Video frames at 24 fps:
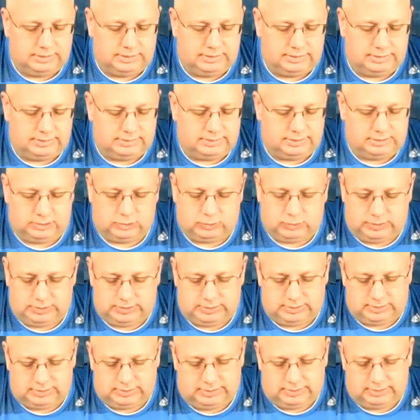it's
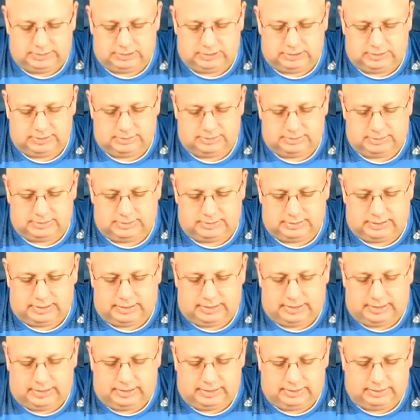exquisite. It's just,
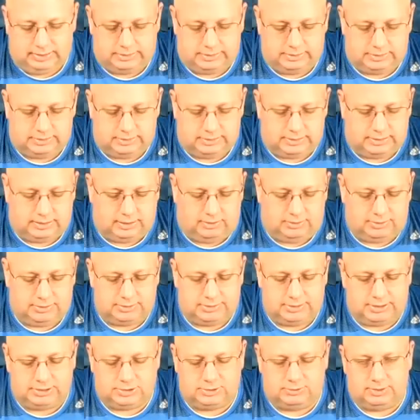it's the color
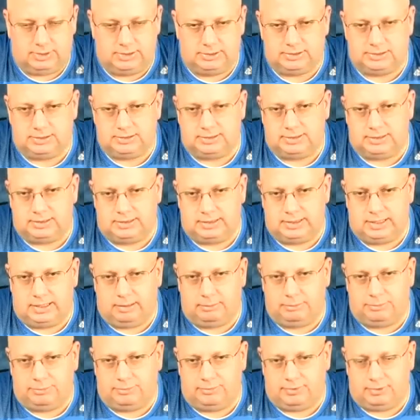saturation, the
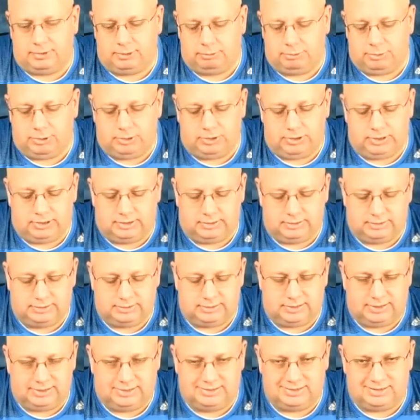depth, and the beauty on
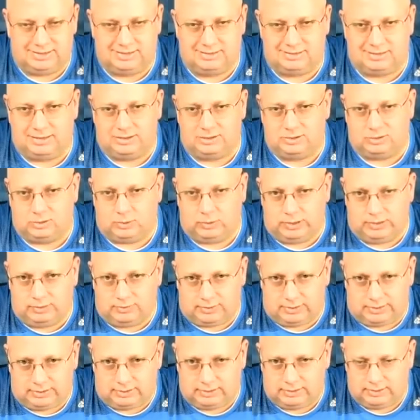this lens is
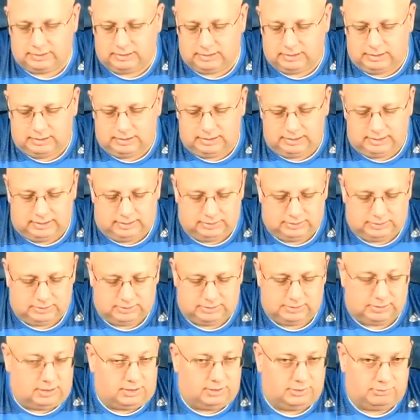exquisite. It's
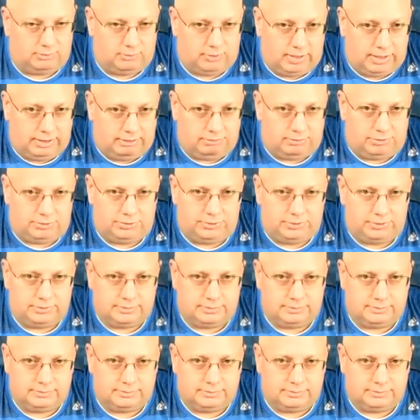just unrivaled.